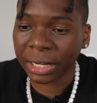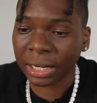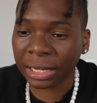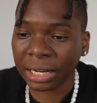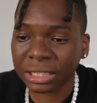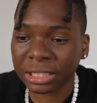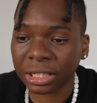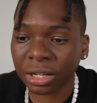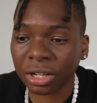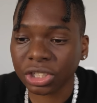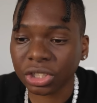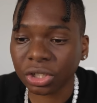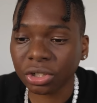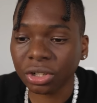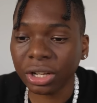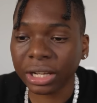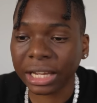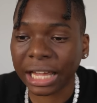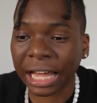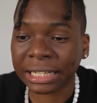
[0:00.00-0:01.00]
Let's also
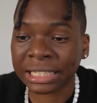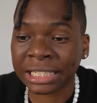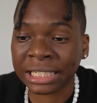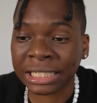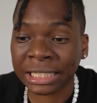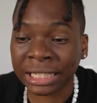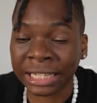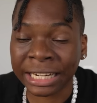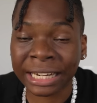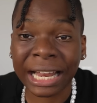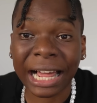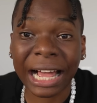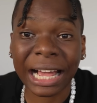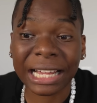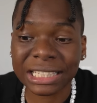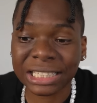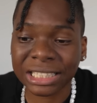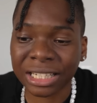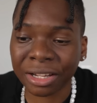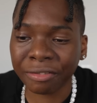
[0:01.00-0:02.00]
look at the
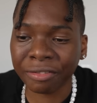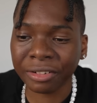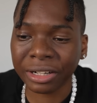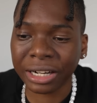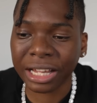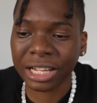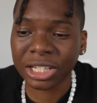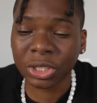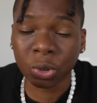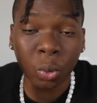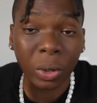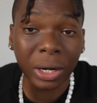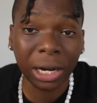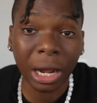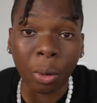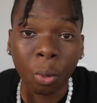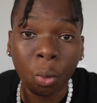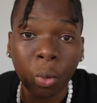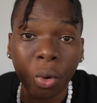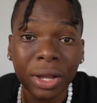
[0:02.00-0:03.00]
last seven days when I
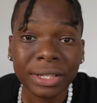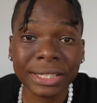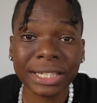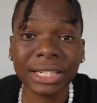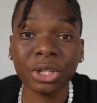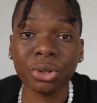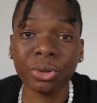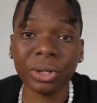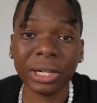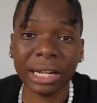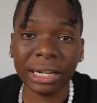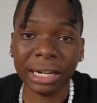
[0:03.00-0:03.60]
wasn't doing a